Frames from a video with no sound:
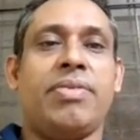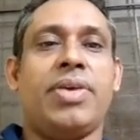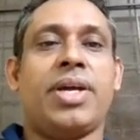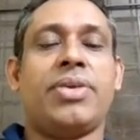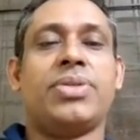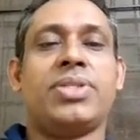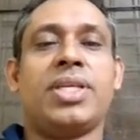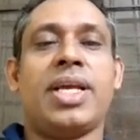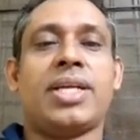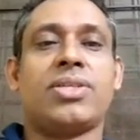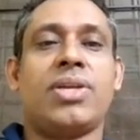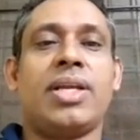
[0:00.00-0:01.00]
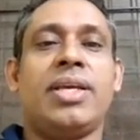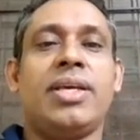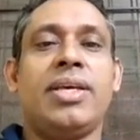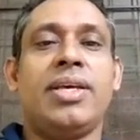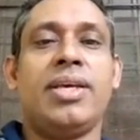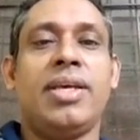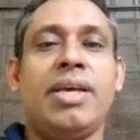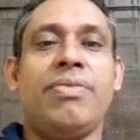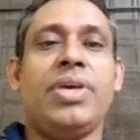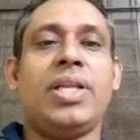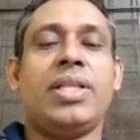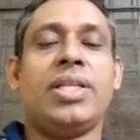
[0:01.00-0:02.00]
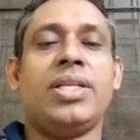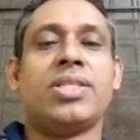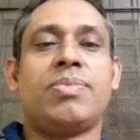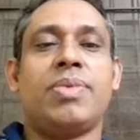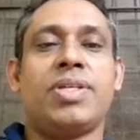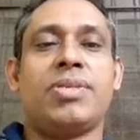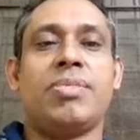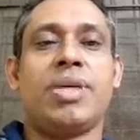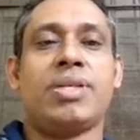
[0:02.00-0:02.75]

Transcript: We are using actually a very thin specimen.